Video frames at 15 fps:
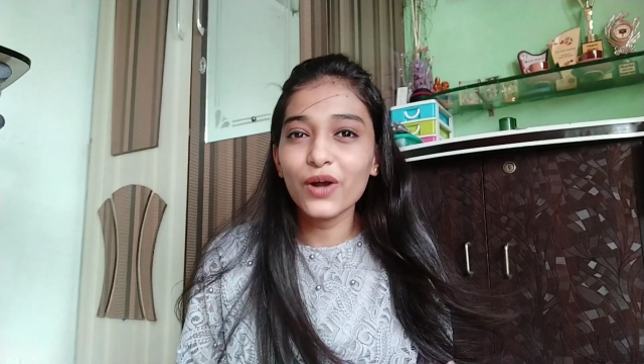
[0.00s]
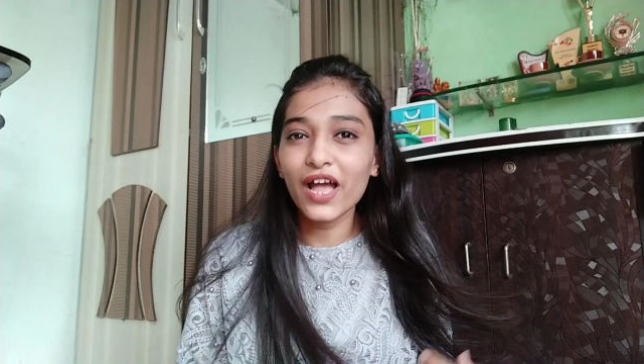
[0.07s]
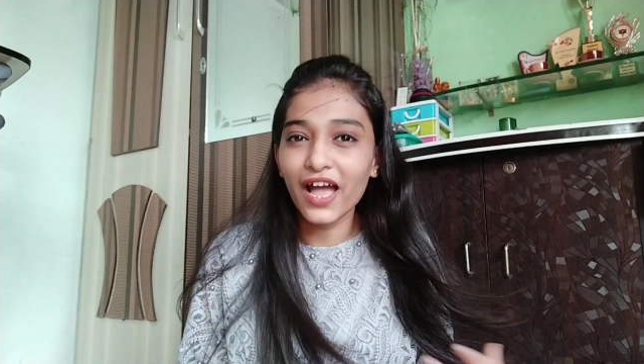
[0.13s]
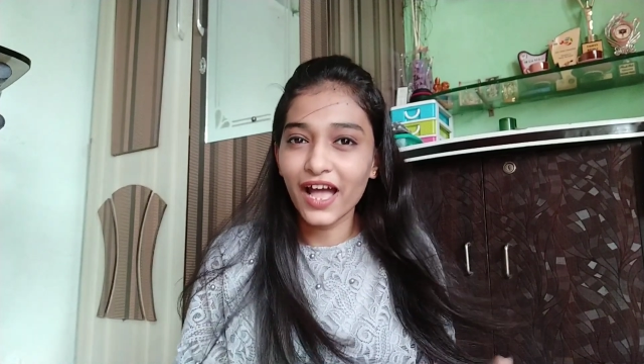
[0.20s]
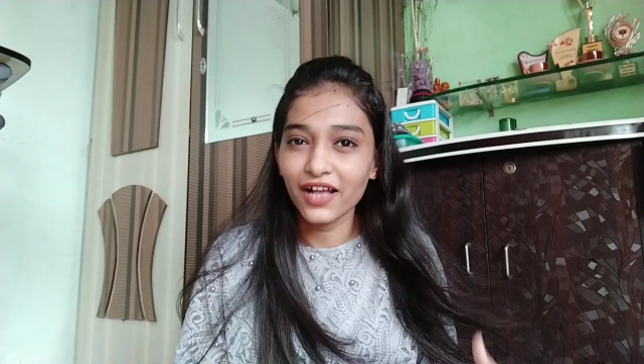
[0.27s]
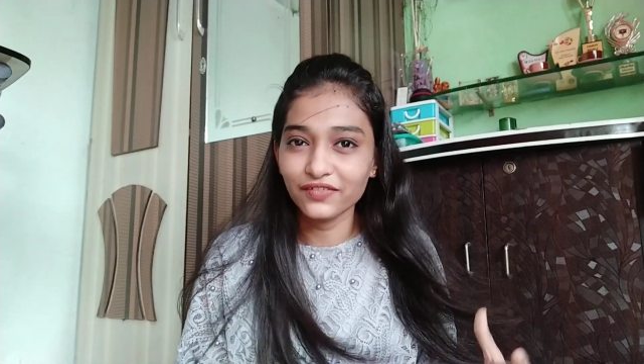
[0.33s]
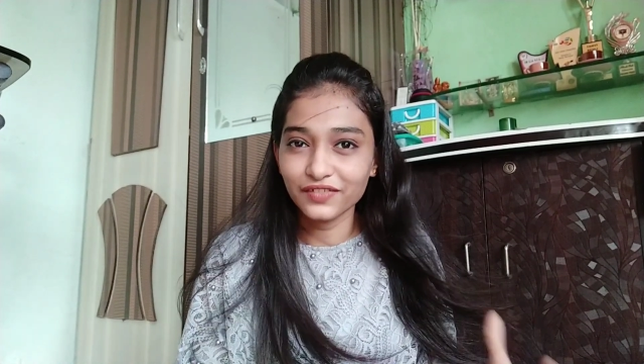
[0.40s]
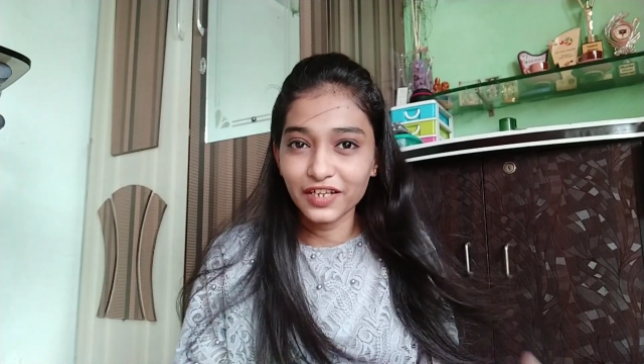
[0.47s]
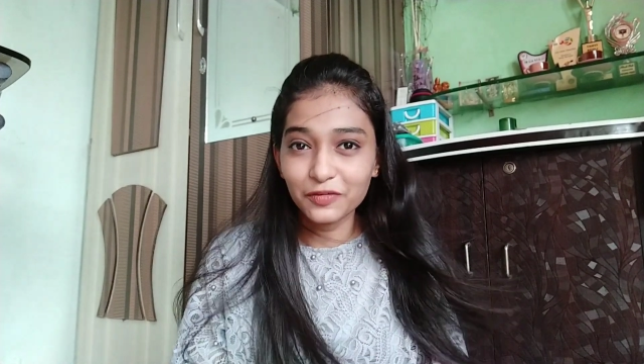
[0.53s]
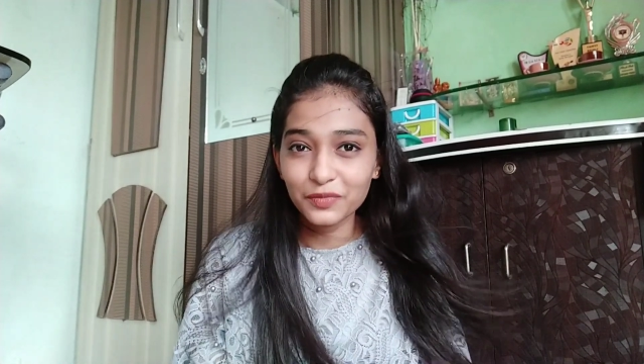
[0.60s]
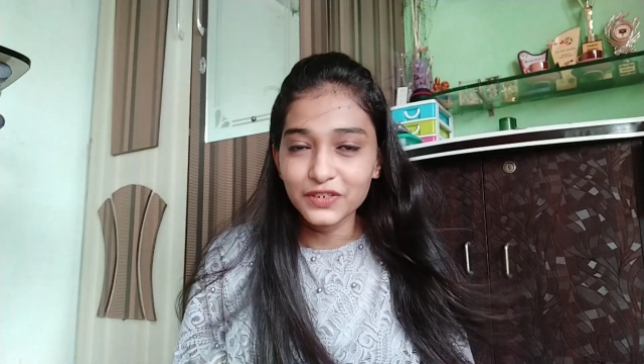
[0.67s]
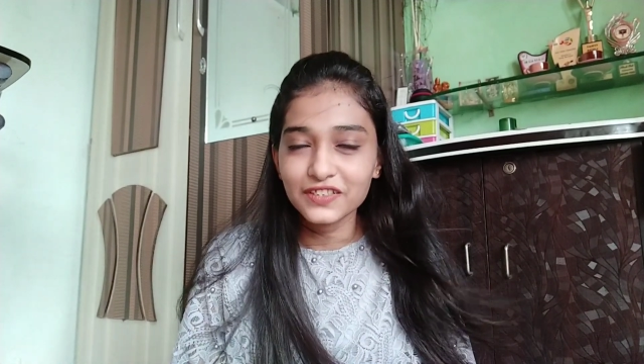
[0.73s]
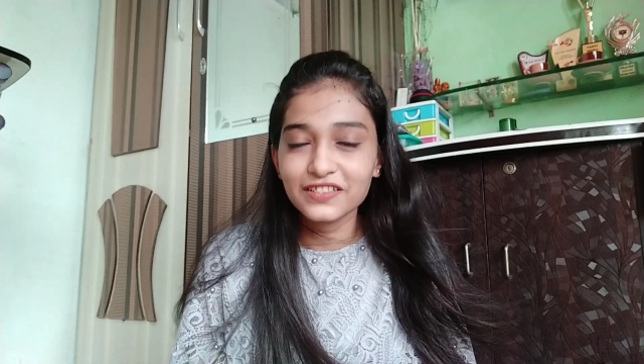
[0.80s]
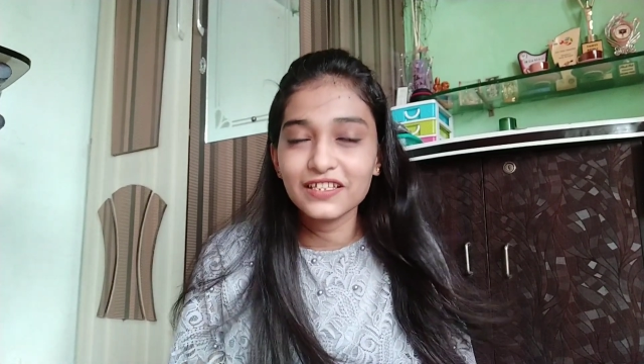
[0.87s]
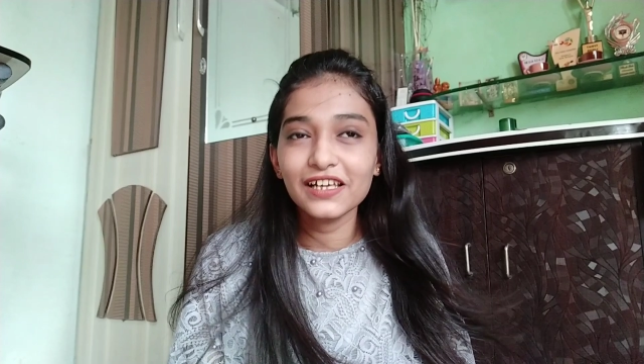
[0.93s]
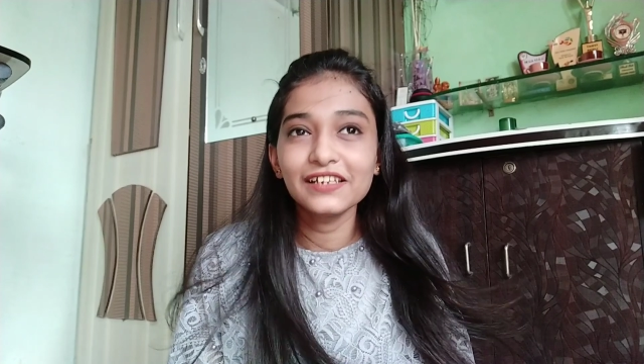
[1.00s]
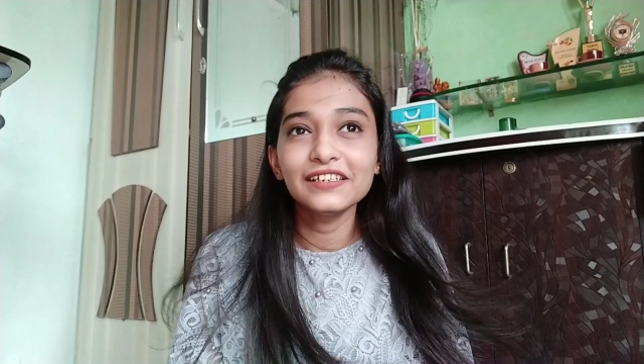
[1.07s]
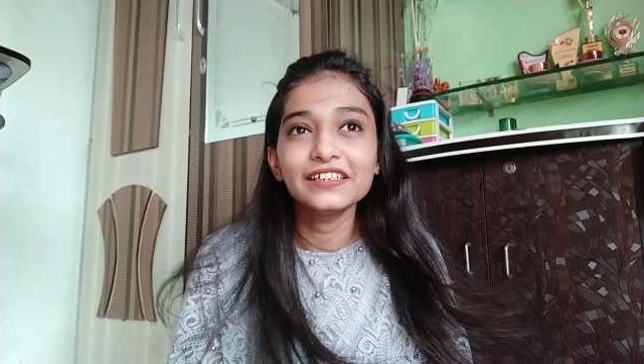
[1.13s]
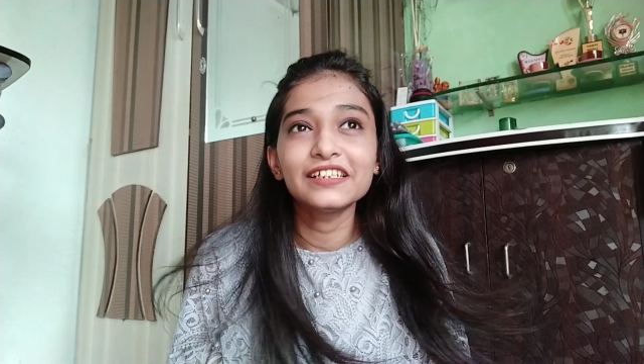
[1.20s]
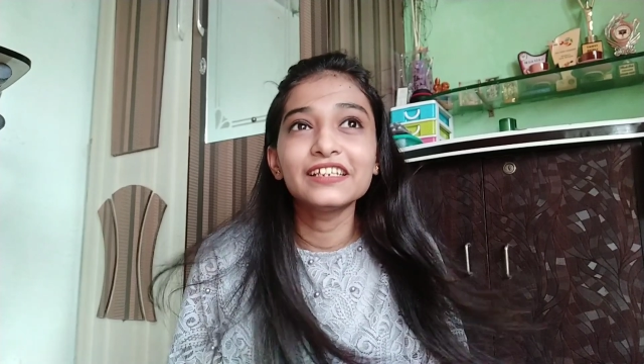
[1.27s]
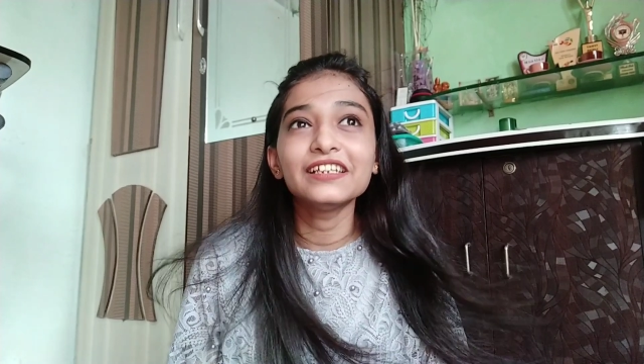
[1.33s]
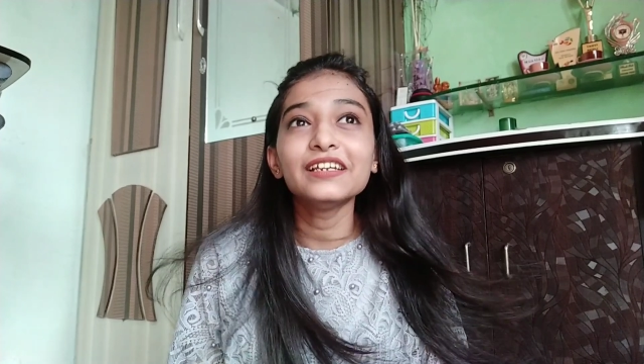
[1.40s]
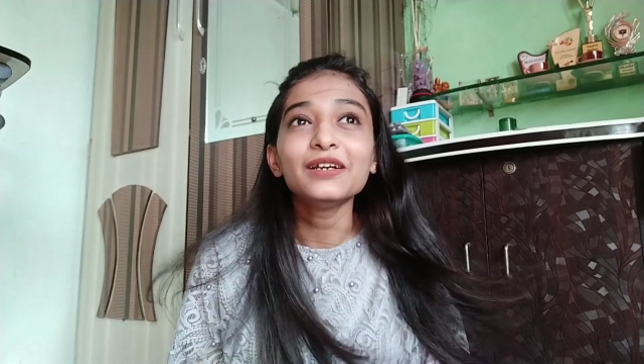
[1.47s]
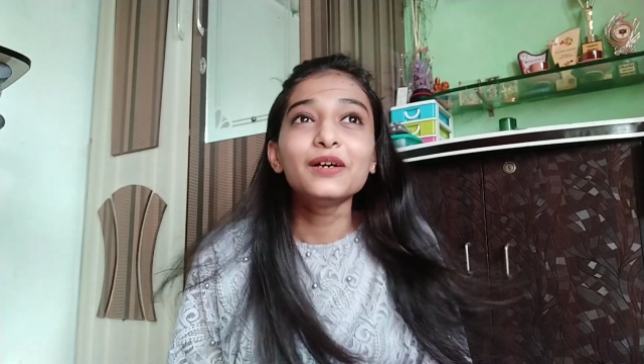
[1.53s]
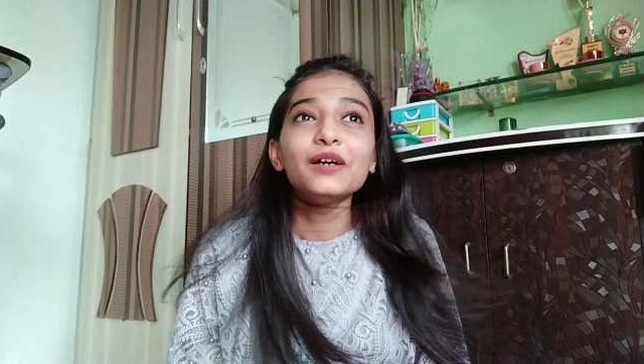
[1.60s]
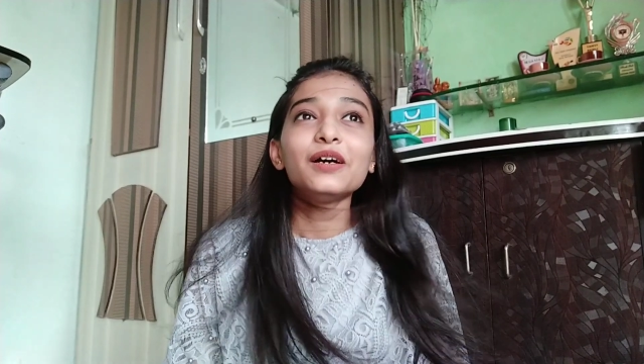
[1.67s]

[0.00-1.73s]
have that personality.